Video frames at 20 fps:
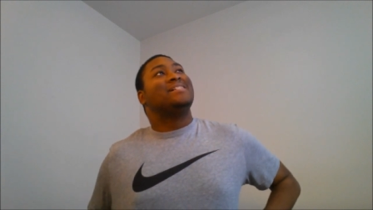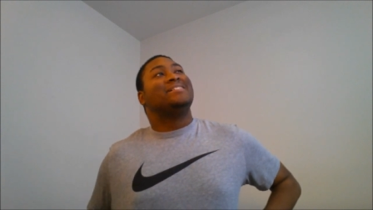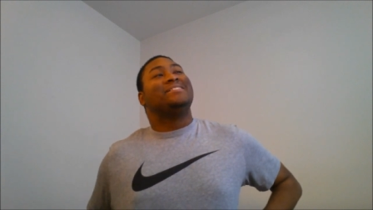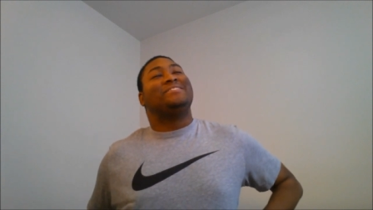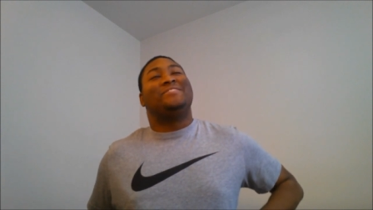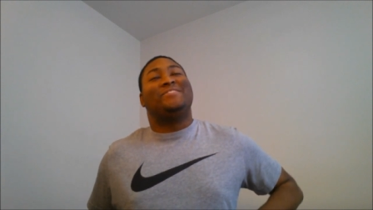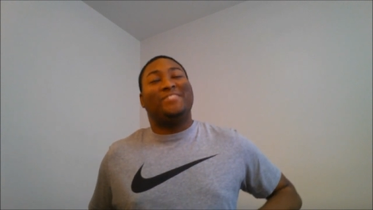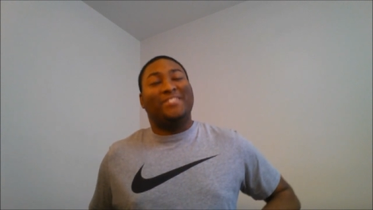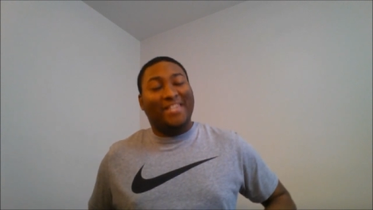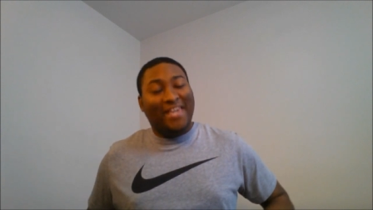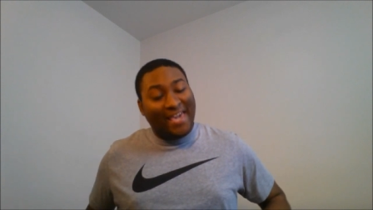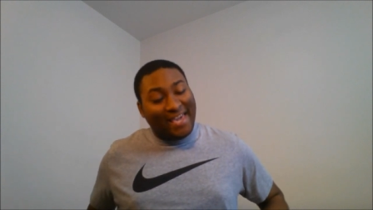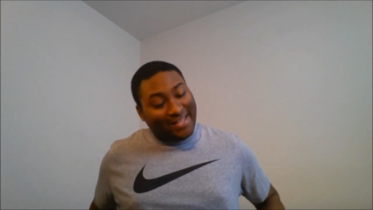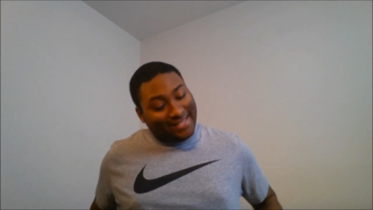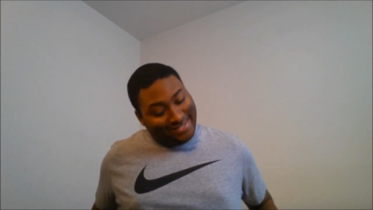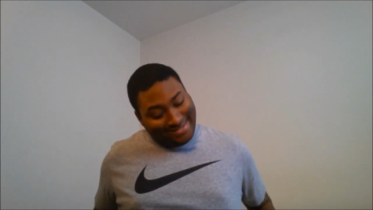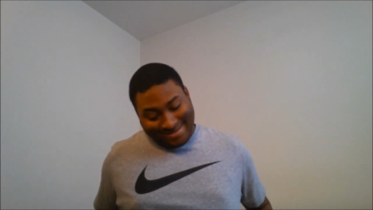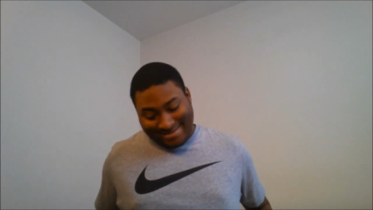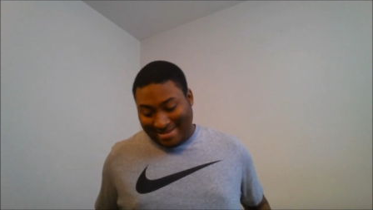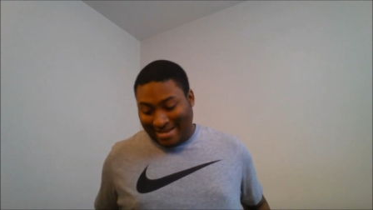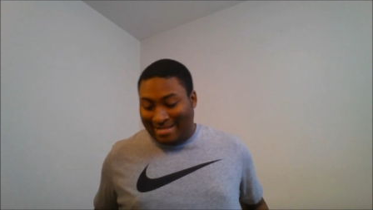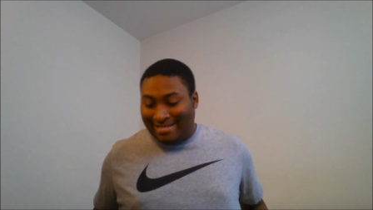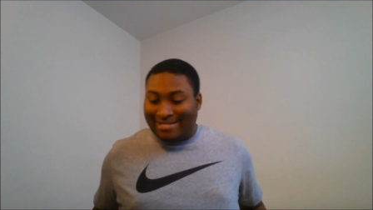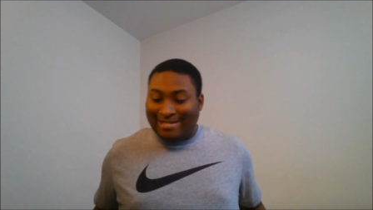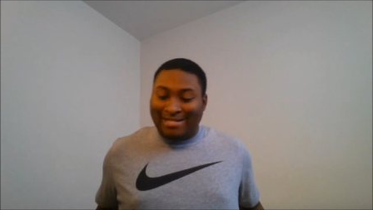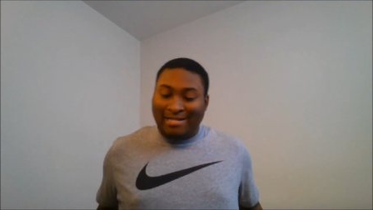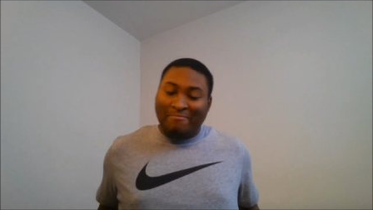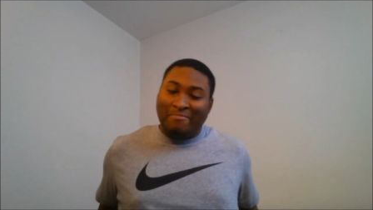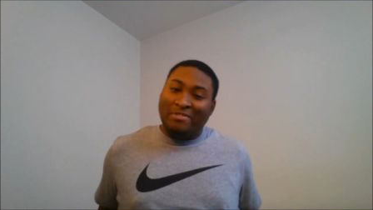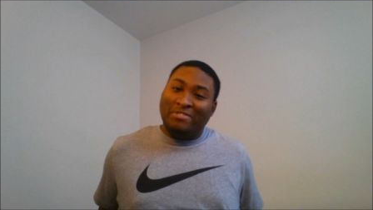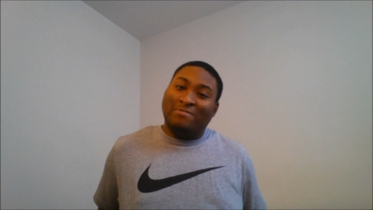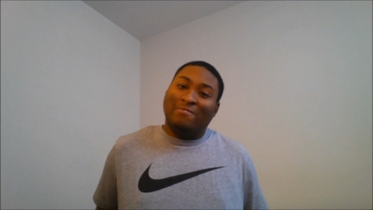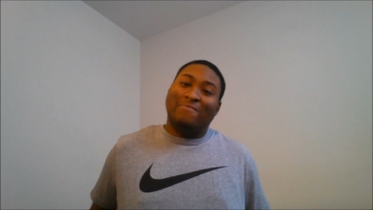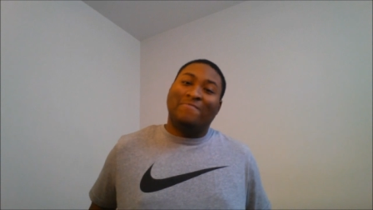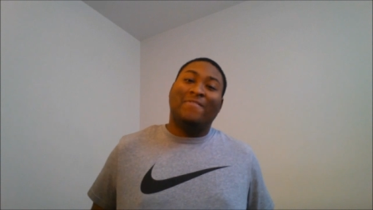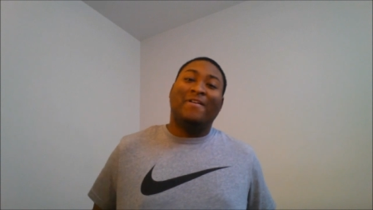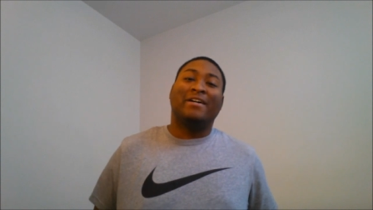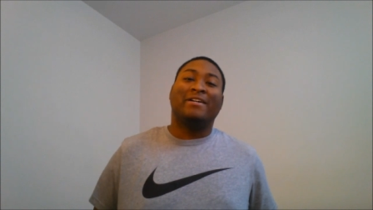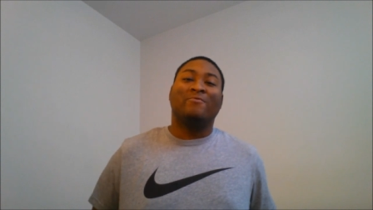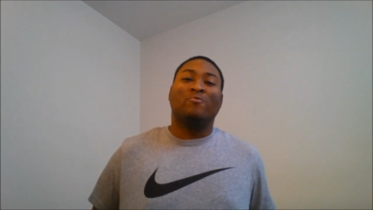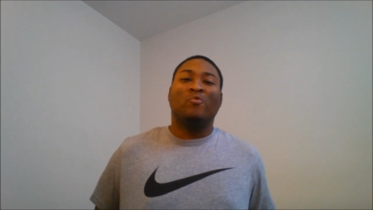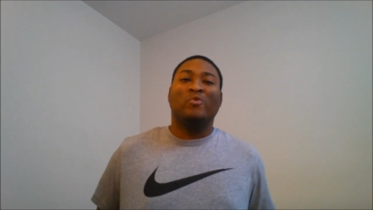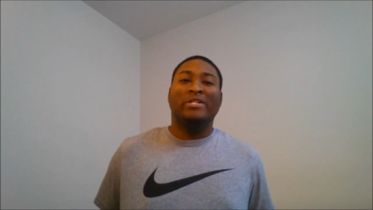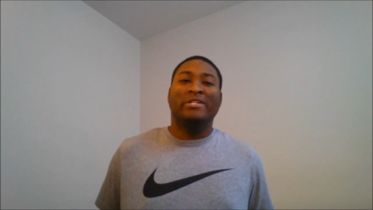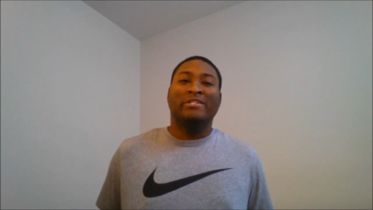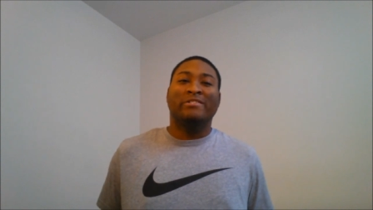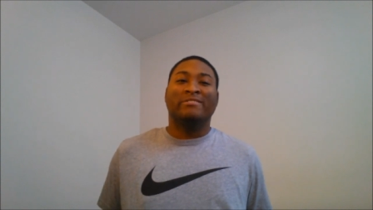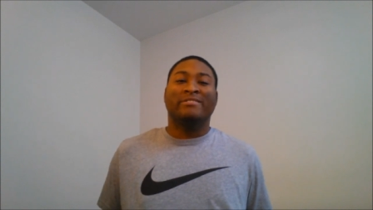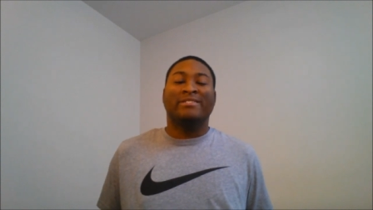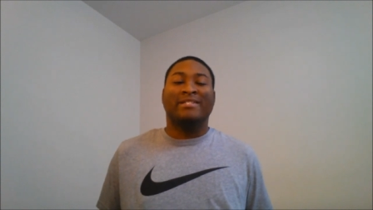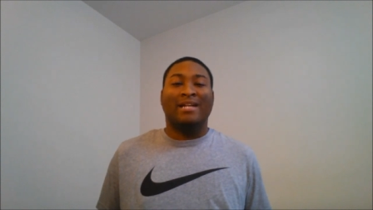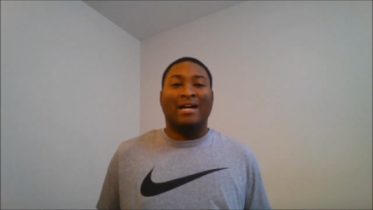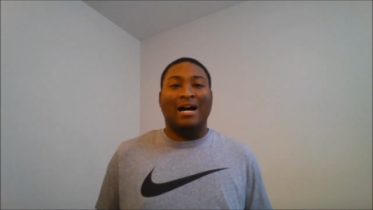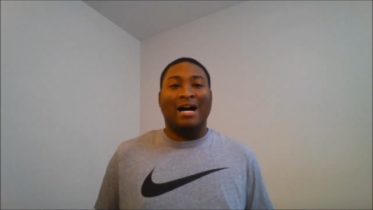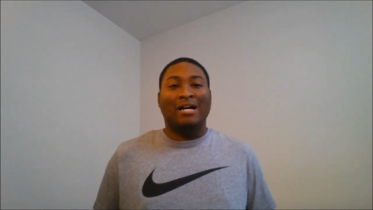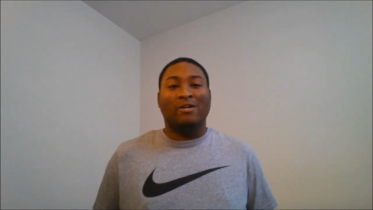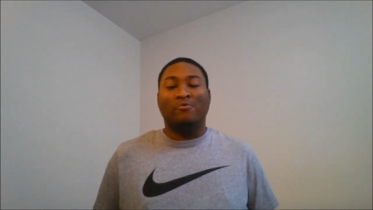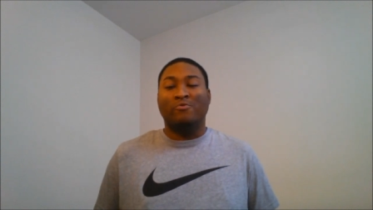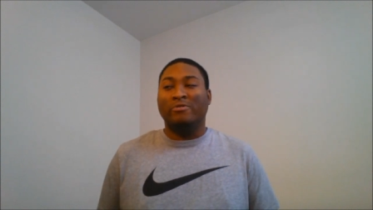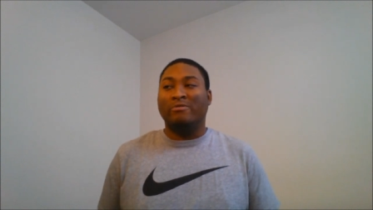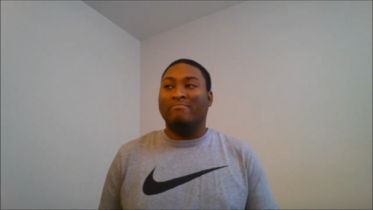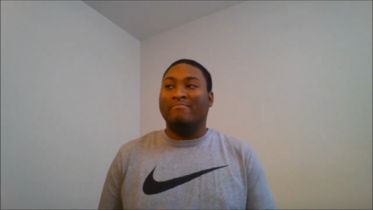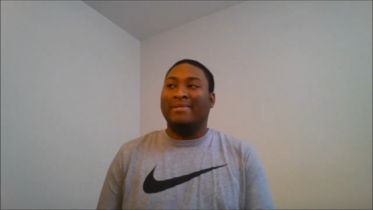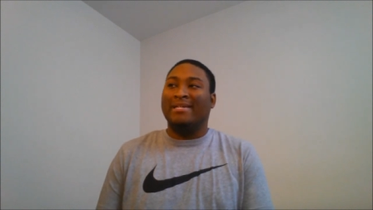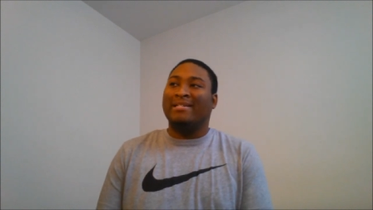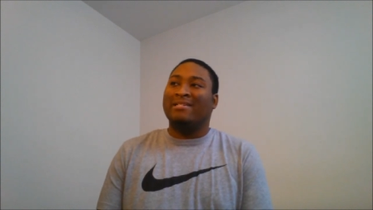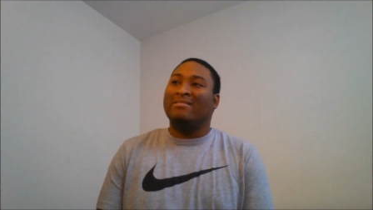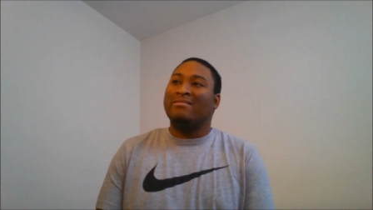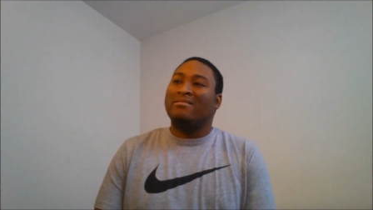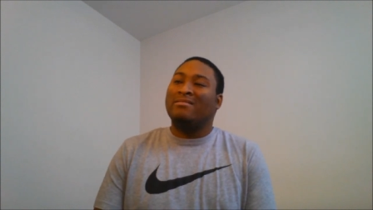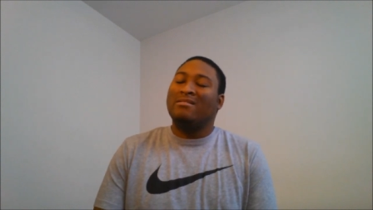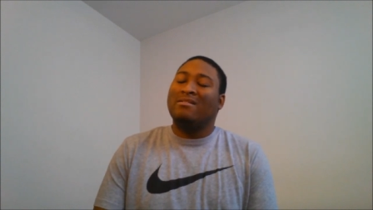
Shit, that's gonna be so fucking weird and awkward, man.